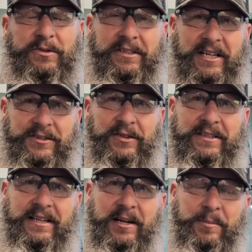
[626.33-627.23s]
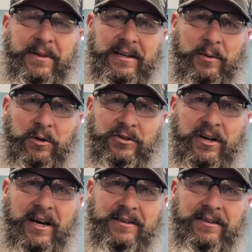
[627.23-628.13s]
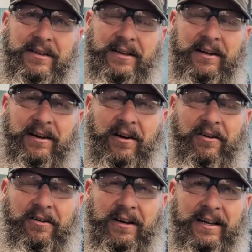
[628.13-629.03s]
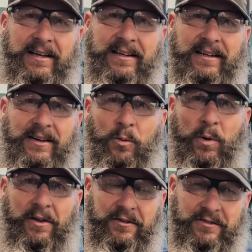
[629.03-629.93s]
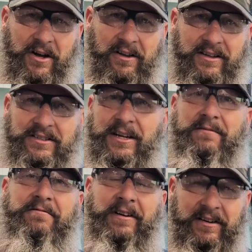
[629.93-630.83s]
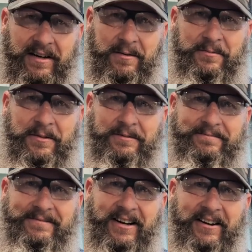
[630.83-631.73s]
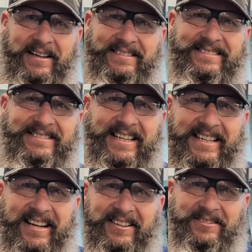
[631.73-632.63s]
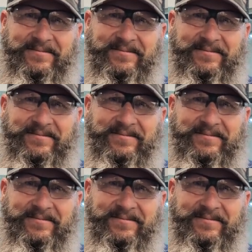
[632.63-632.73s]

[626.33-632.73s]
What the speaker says: successfully set up the network drive, and they are a wealth of knowledge and very helpful. All right, take care.